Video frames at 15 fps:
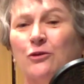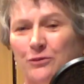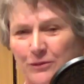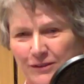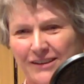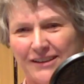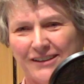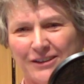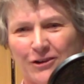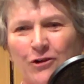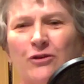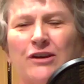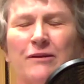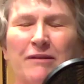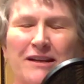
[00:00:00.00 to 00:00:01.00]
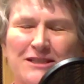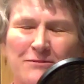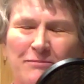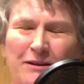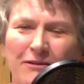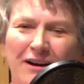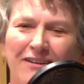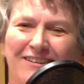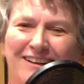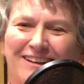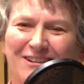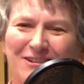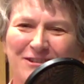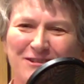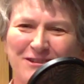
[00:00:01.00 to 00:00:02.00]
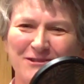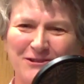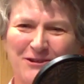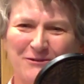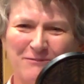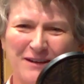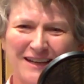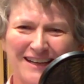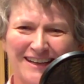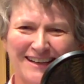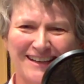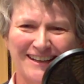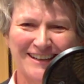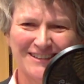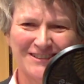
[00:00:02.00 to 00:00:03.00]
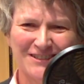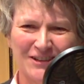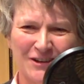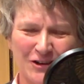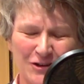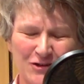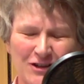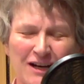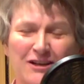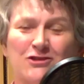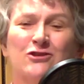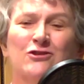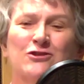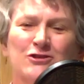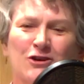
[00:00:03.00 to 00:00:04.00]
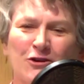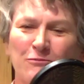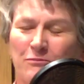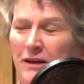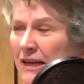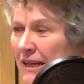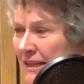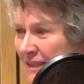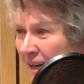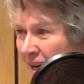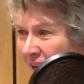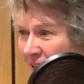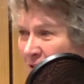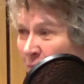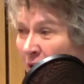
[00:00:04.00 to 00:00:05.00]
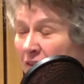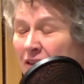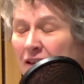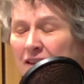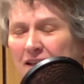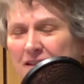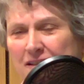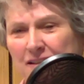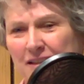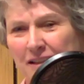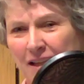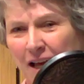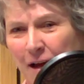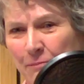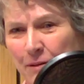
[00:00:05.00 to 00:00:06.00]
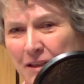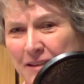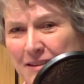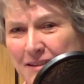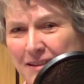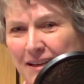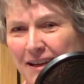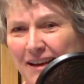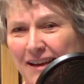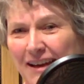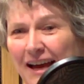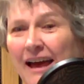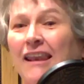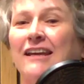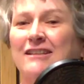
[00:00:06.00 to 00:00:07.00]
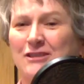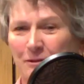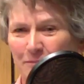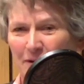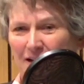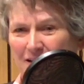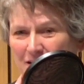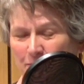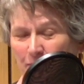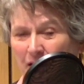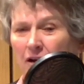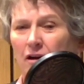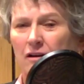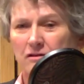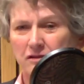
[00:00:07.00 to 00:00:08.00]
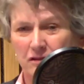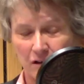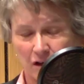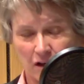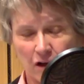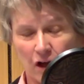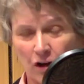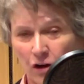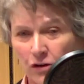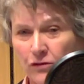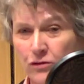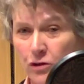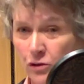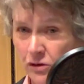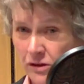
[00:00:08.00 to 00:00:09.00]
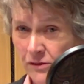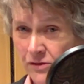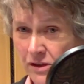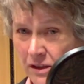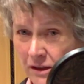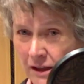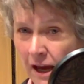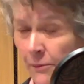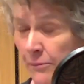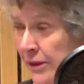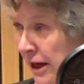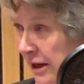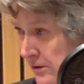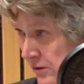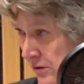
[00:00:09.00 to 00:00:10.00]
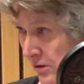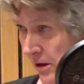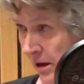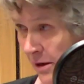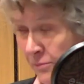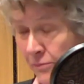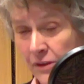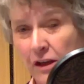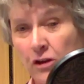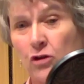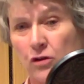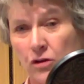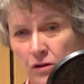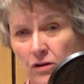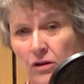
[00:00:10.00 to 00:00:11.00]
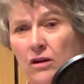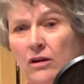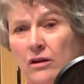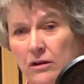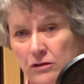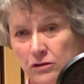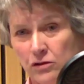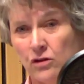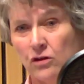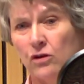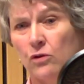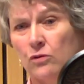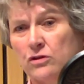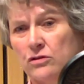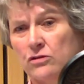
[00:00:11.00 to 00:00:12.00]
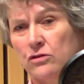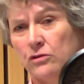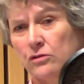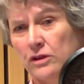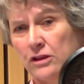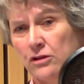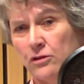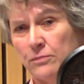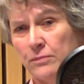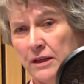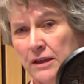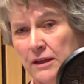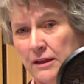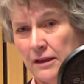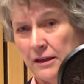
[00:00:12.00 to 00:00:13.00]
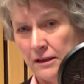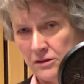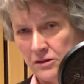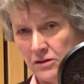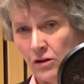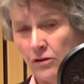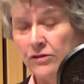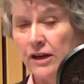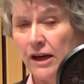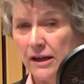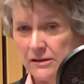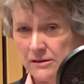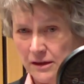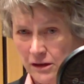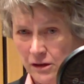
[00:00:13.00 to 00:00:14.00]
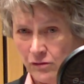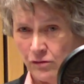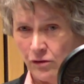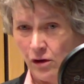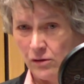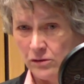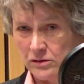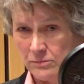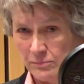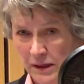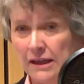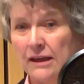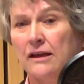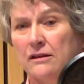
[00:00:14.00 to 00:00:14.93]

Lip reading: that you're only meant to be wearing your PE kit or your tracksuit on PE days. But I think that still happens a little bit, because a lot of schools have still kept that that you can you can go to school in your PE kit on days that you've got PE